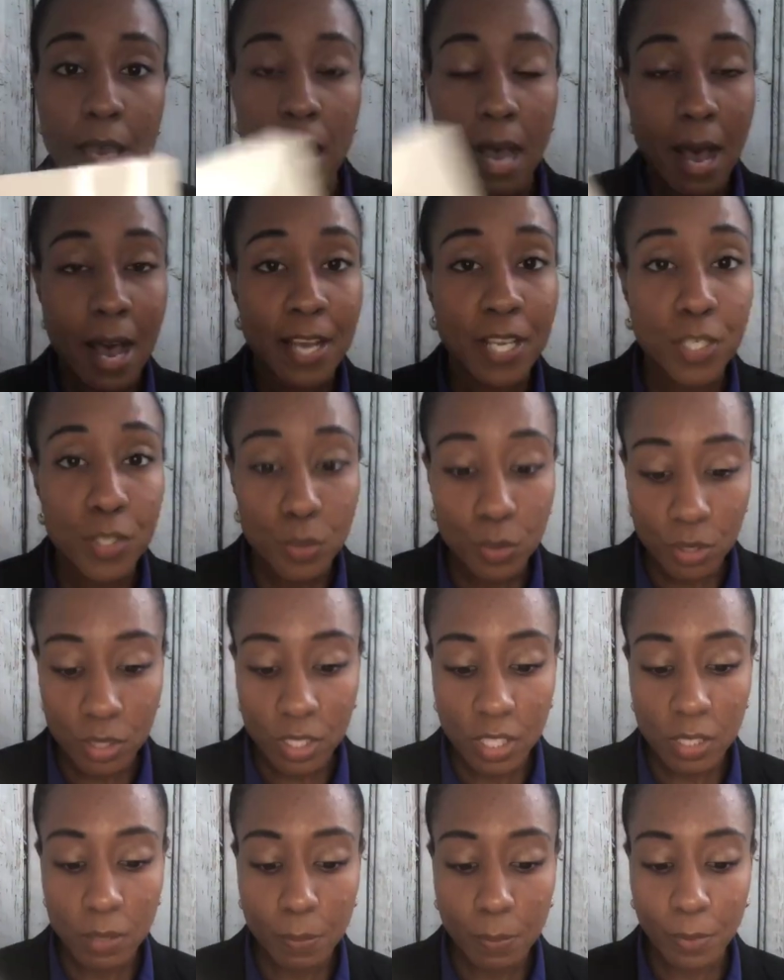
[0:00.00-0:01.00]
I used
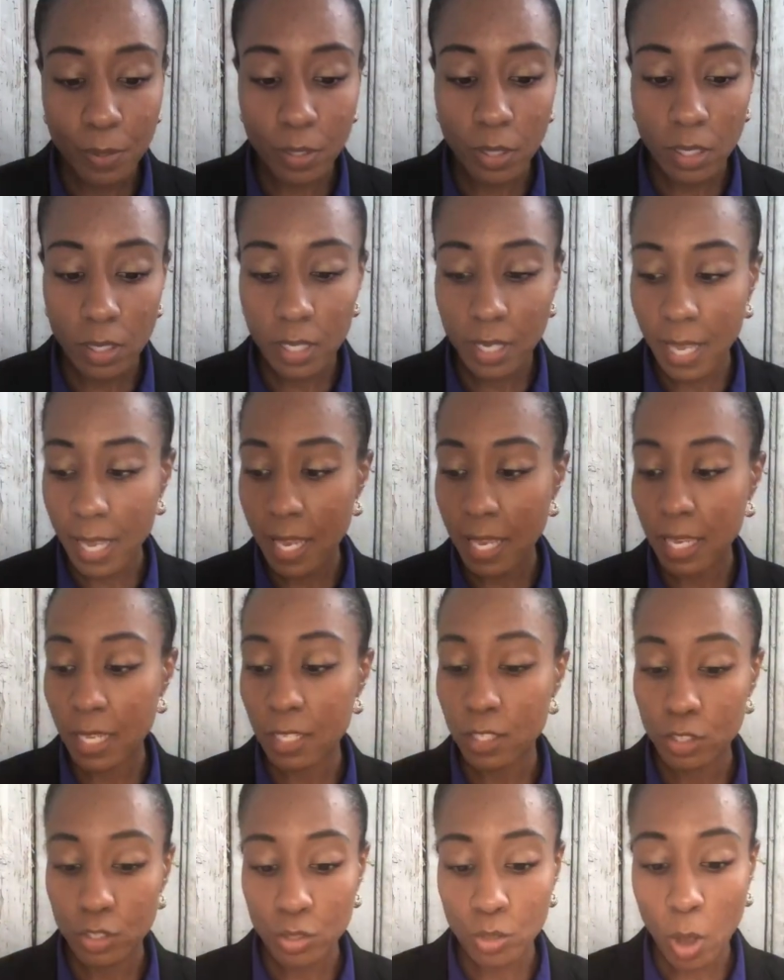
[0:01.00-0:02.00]
this book
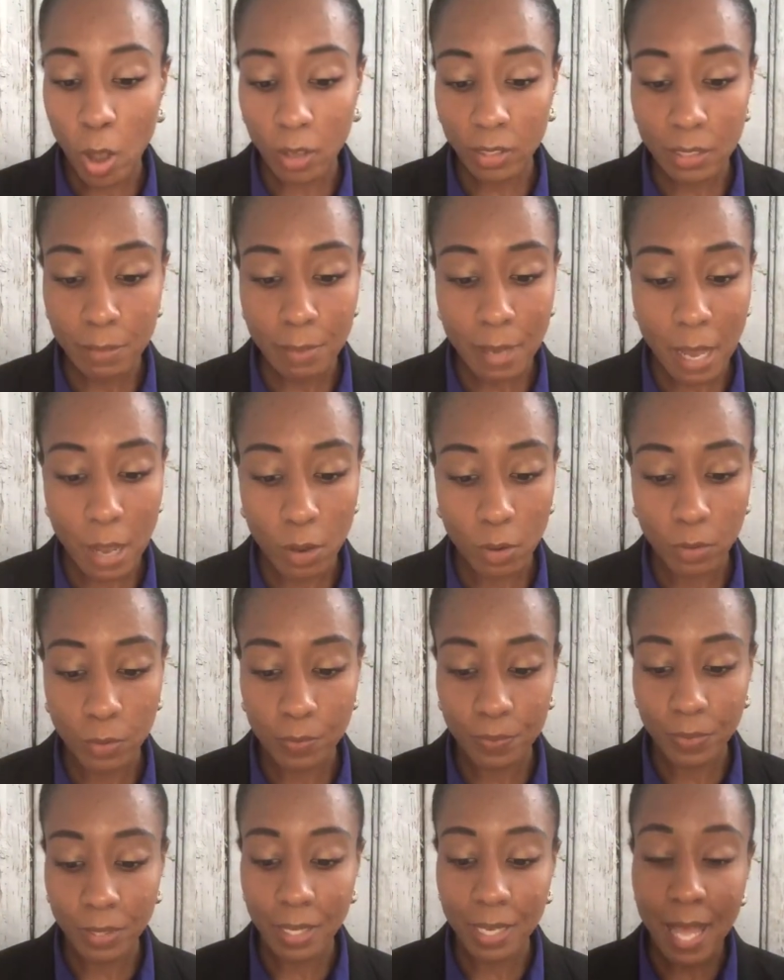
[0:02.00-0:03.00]
and talked about
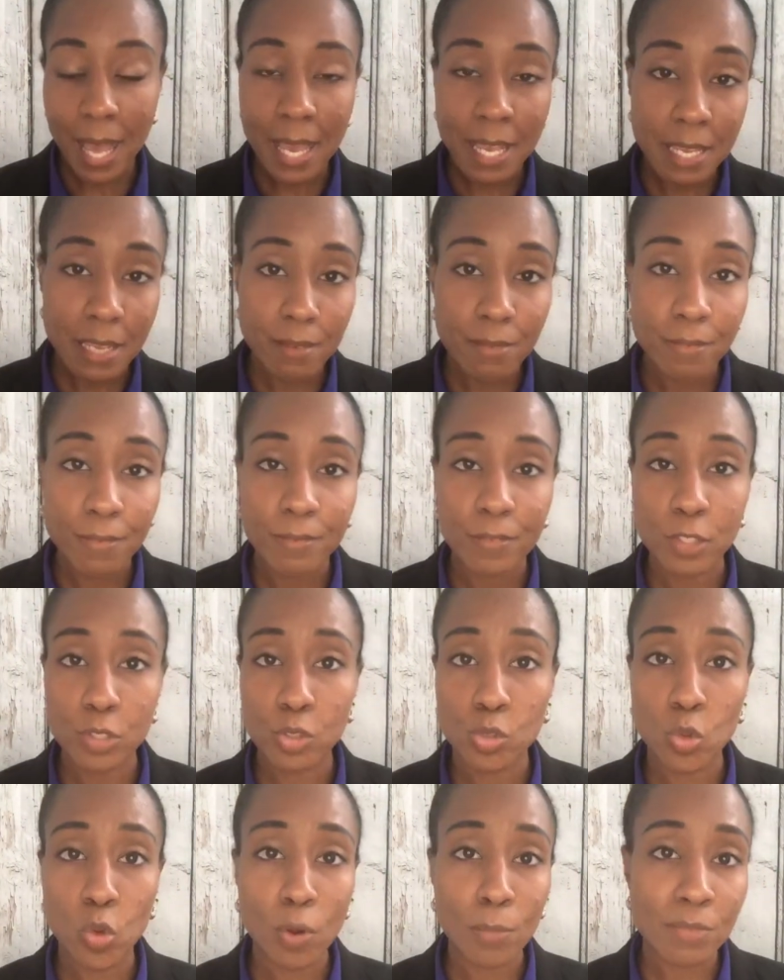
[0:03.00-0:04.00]
life, the
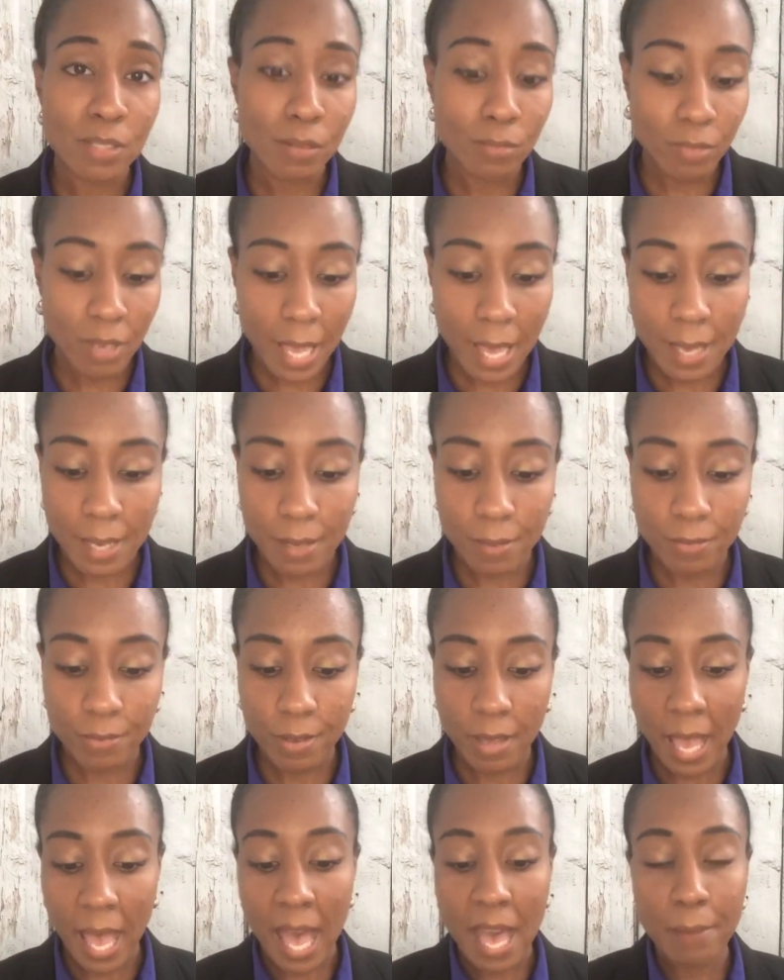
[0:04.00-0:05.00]
storms of life,
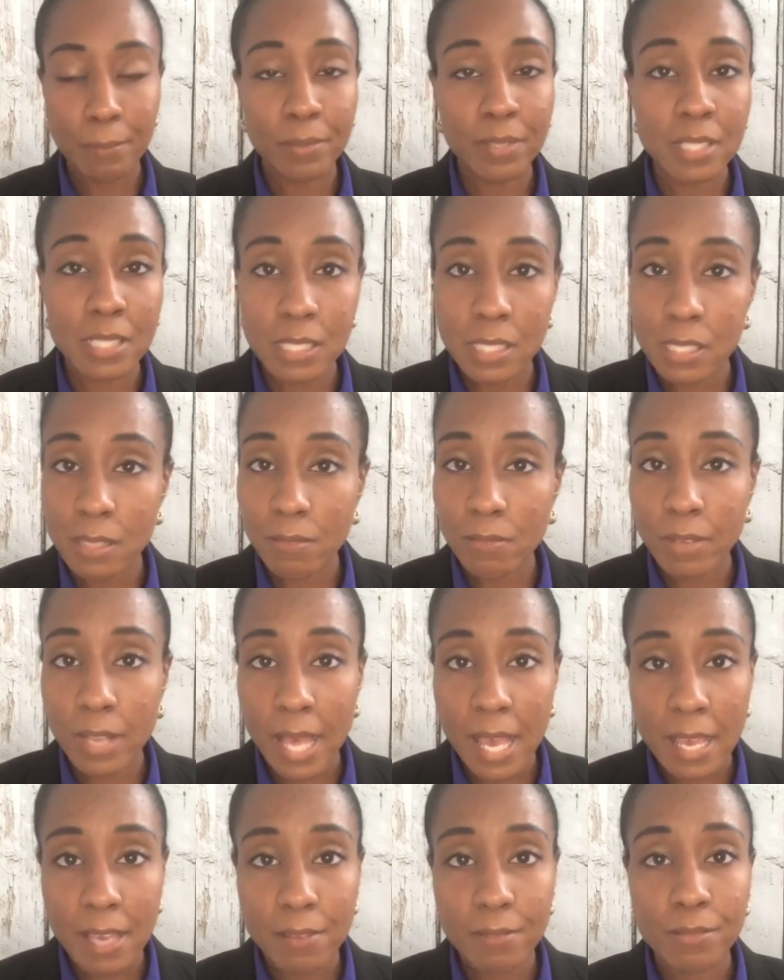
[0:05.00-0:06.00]
happiness of
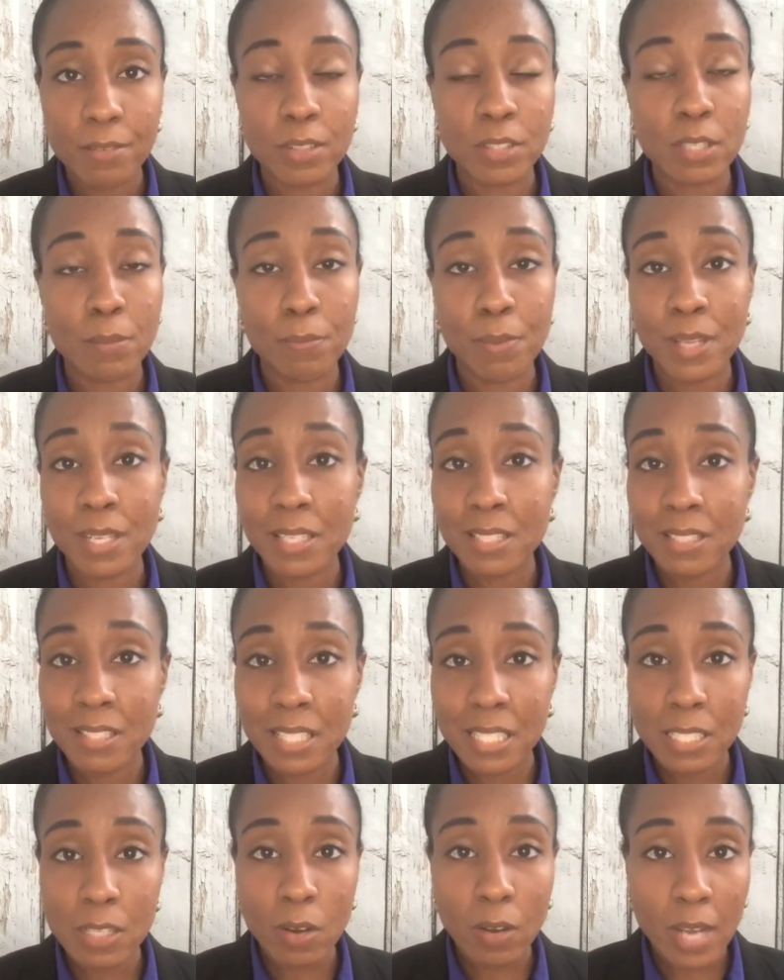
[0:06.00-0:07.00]
life,
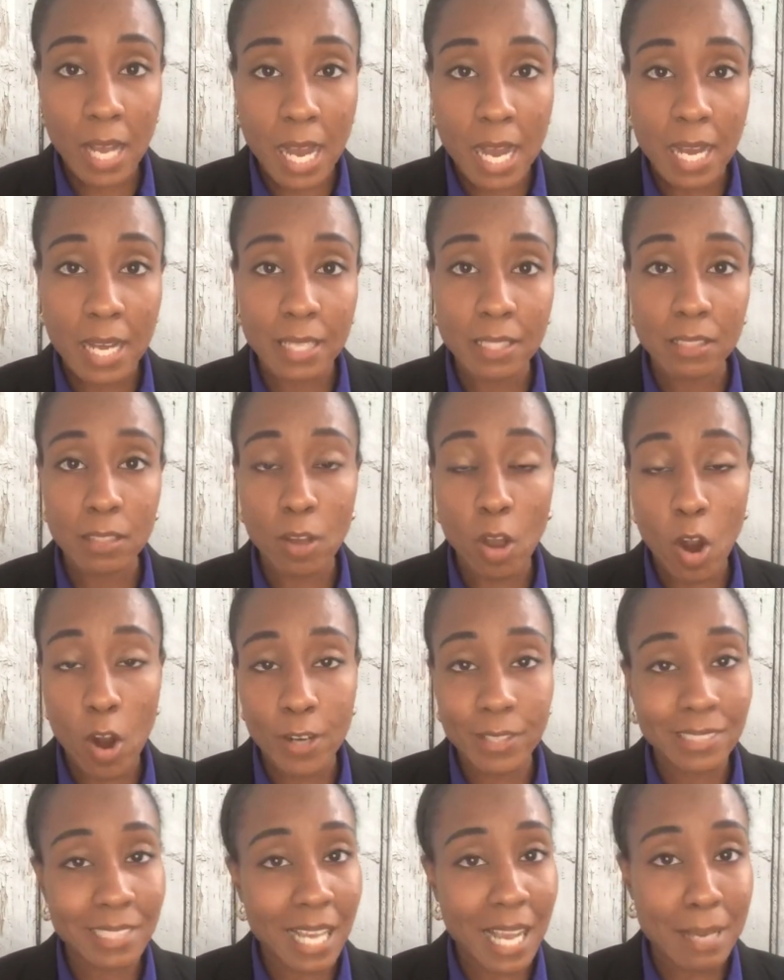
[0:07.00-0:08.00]
dependency on God, the
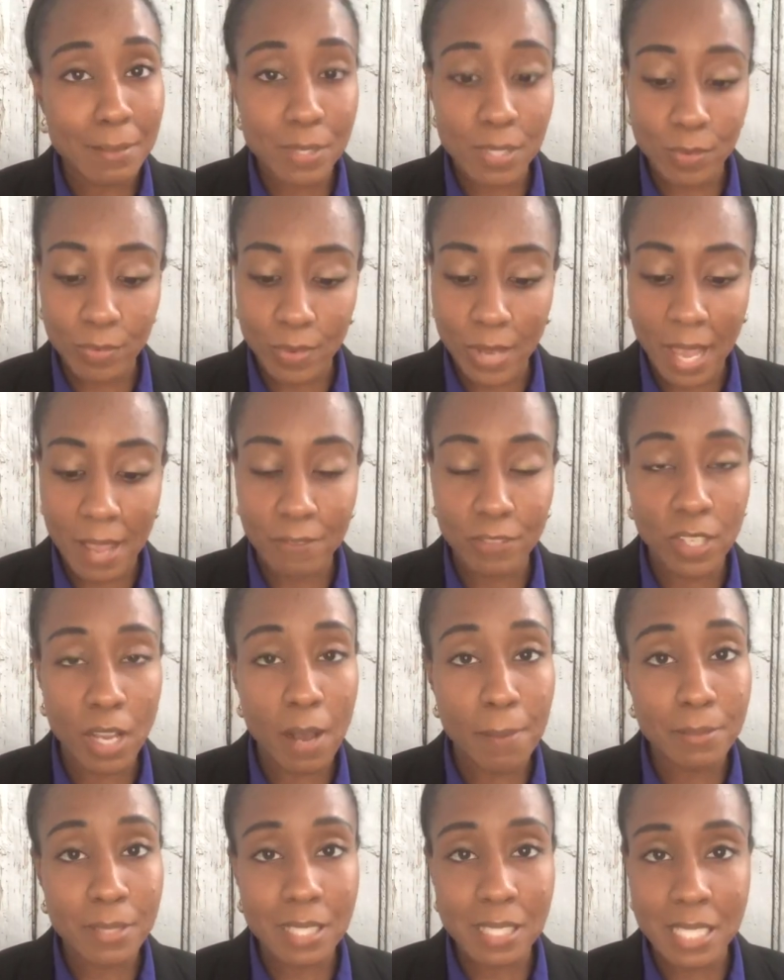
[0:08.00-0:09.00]
hard times of life, the
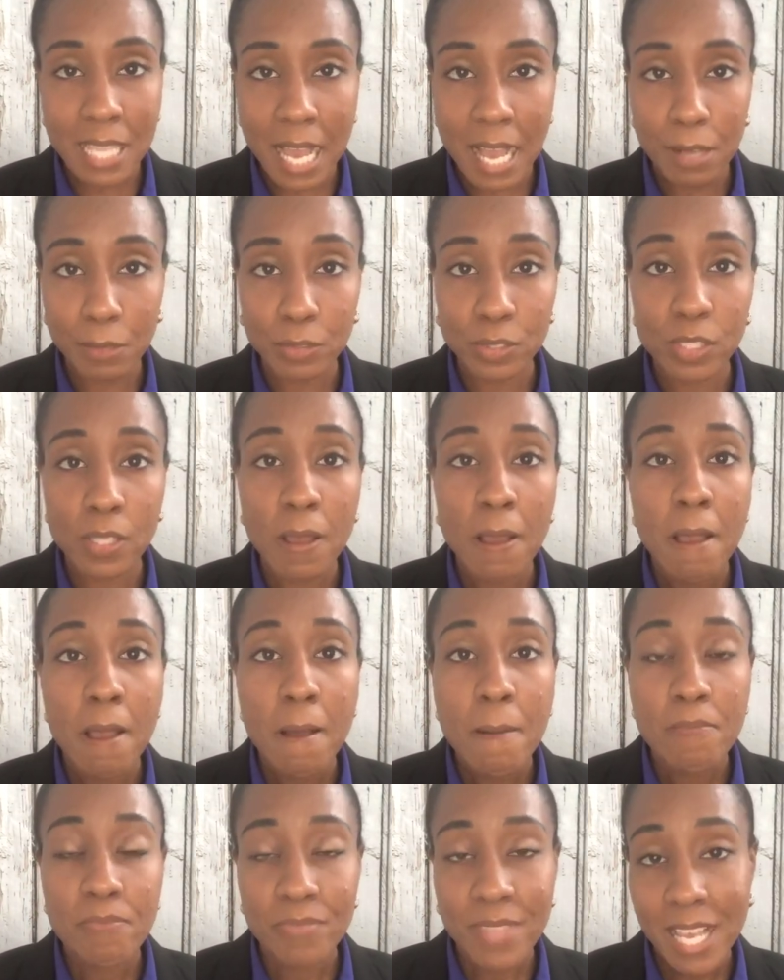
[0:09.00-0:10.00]
ups and downs.
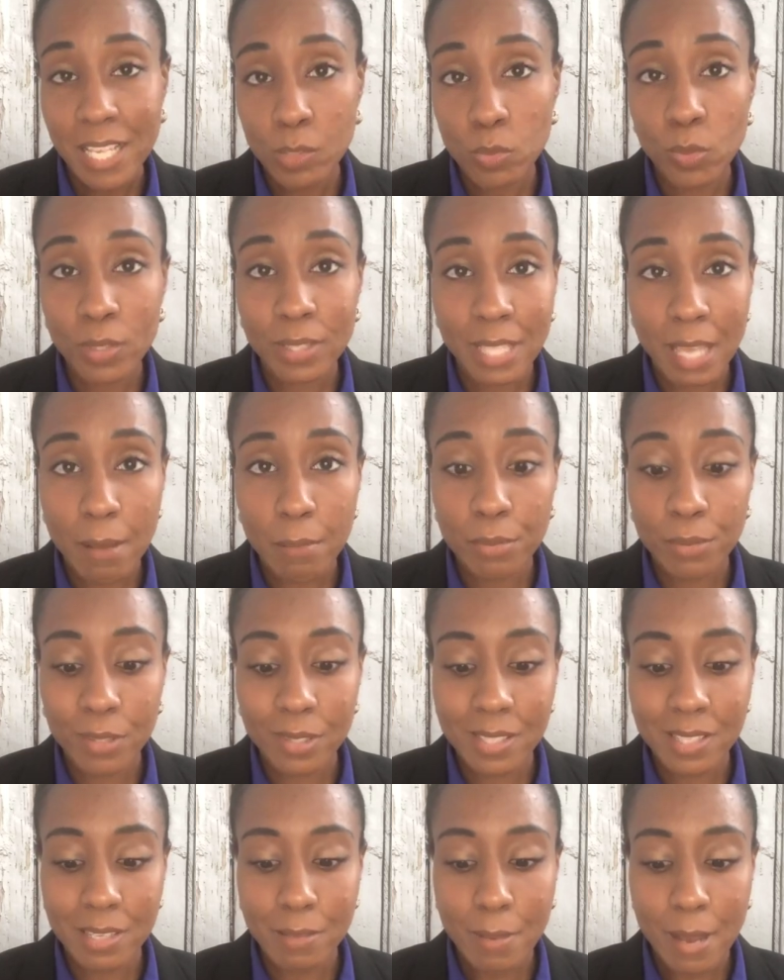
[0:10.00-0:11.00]
That's what that book
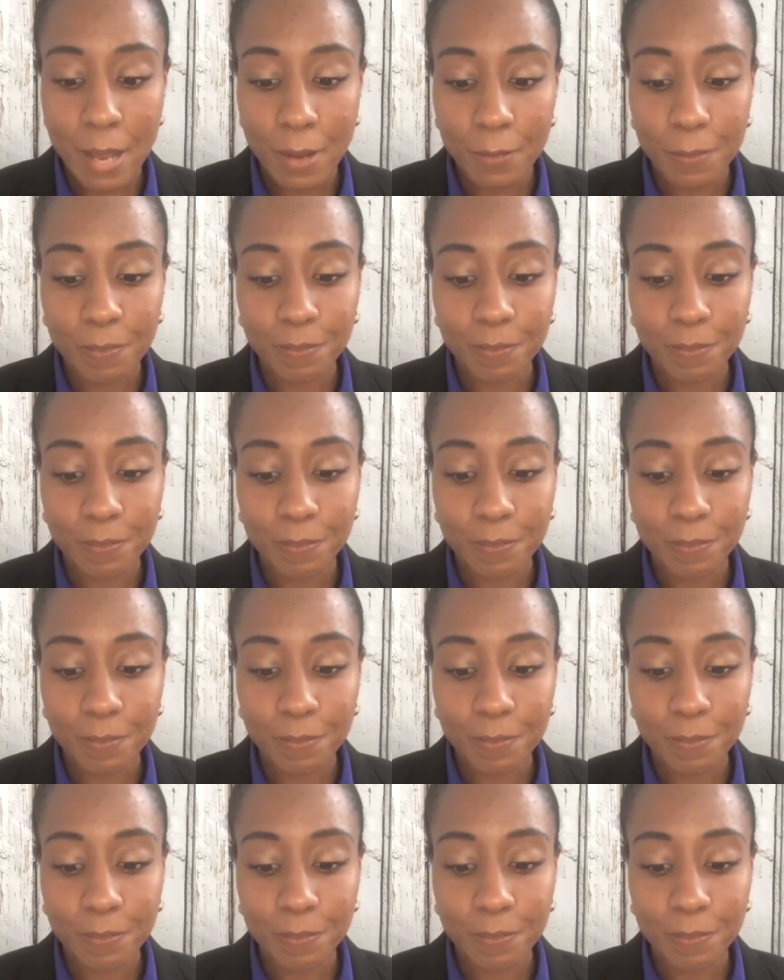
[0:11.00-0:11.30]
is about.